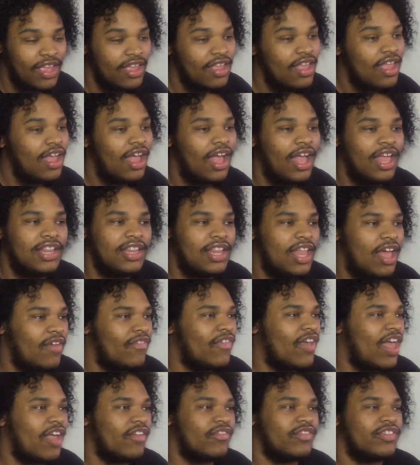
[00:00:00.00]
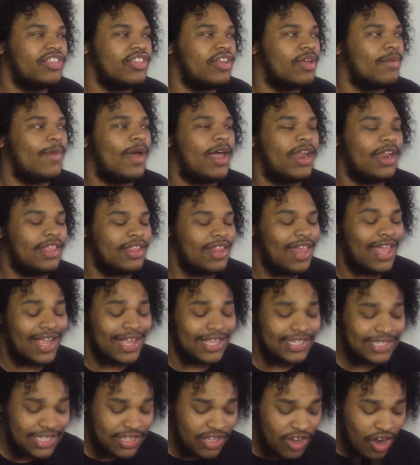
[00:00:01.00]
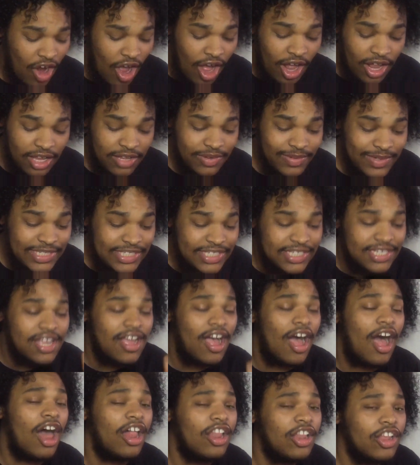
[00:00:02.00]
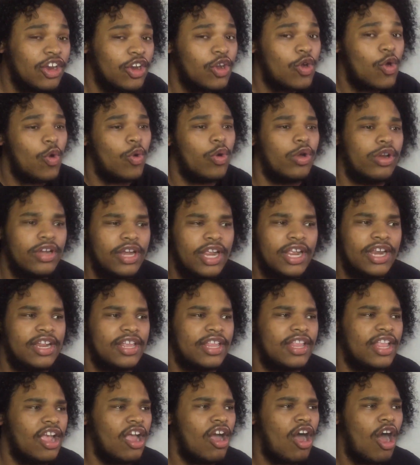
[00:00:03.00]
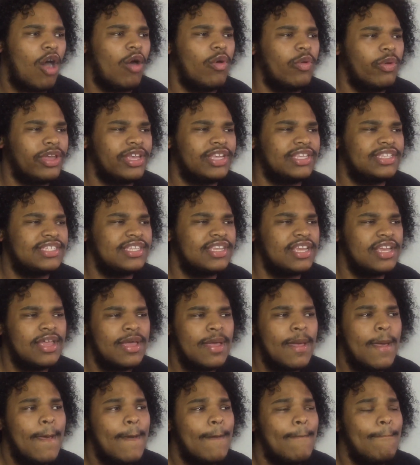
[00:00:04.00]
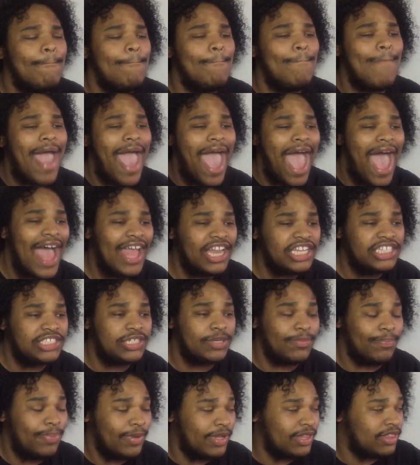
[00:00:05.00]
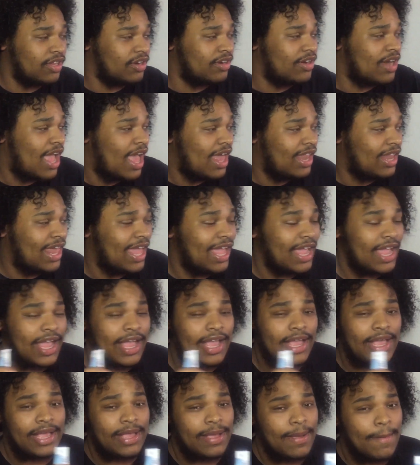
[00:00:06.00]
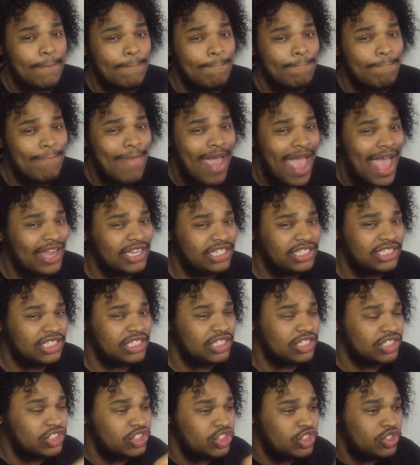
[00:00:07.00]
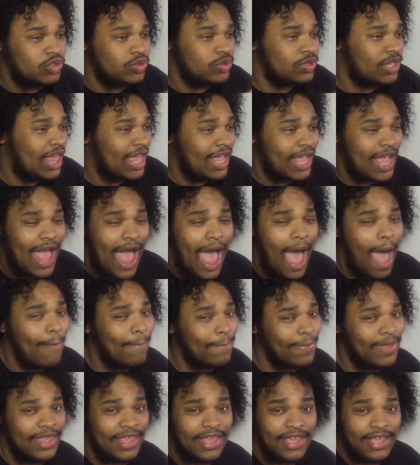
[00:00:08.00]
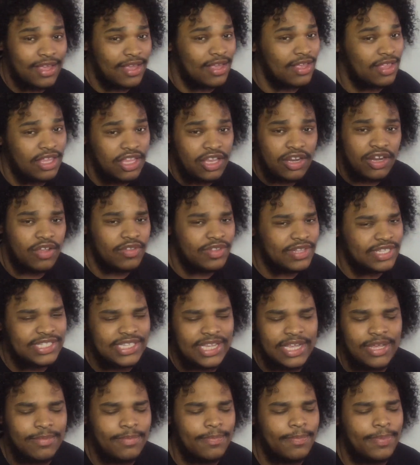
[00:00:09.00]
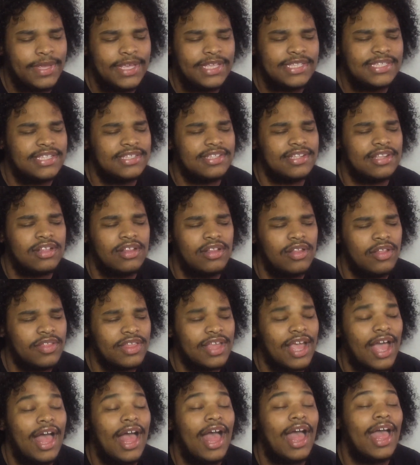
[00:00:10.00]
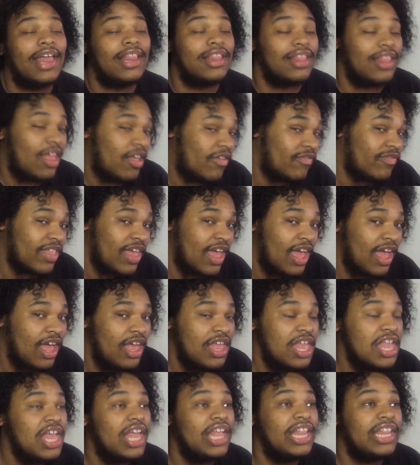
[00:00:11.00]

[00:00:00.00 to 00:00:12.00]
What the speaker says: it. I love everything about it. Like I said, they're always color coordinated. They always match, but they're not, like, matching to, like, copying, you know, the same pieces of clothing. I love that,